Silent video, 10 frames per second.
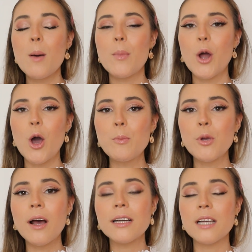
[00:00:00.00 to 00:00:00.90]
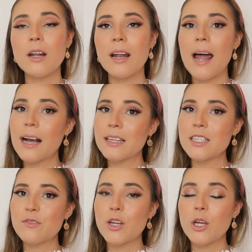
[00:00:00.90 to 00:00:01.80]
But I hope you guys liked
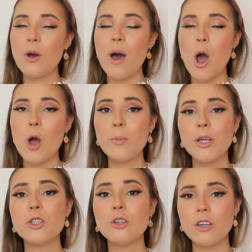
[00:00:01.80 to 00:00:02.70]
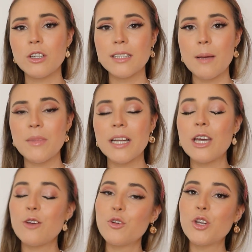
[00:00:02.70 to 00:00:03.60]
this video. I hope that you learned
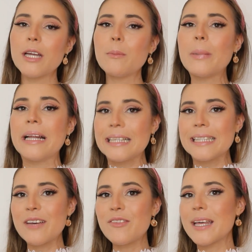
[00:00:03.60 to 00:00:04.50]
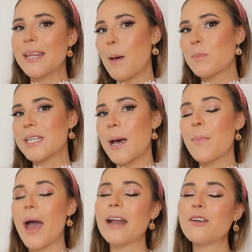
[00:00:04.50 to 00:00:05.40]
something. If you did, please give it a thumbs
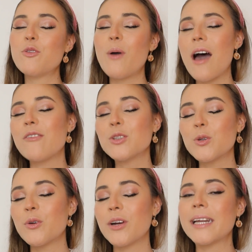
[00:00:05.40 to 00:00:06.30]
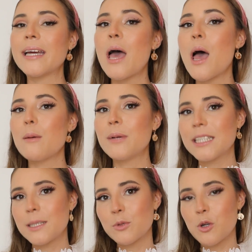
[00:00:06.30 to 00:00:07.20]
up, and if you haven't already,
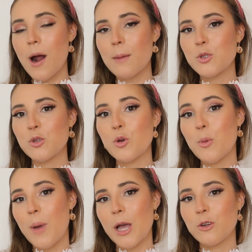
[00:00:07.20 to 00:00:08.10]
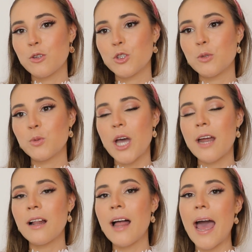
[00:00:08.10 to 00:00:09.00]
please subscribe to my YouTube
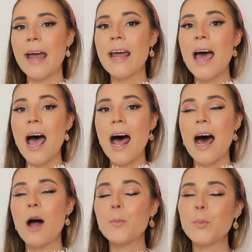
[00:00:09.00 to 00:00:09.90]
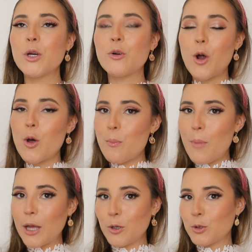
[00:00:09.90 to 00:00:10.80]
channel and help me grow
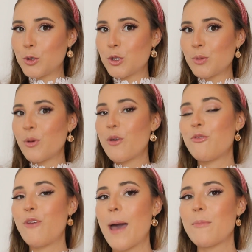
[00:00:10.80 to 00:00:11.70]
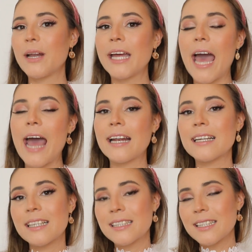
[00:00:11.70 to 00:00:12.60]
my YouTube family.
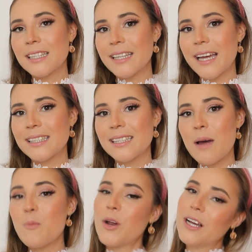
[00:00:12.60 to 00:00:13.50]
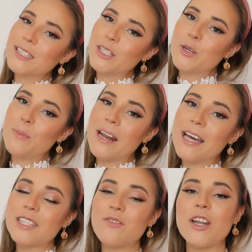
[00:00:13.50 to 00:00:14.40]
And until next time, when I see you in my
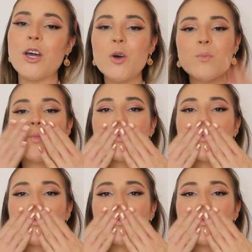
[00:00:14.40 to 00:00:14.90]
next video.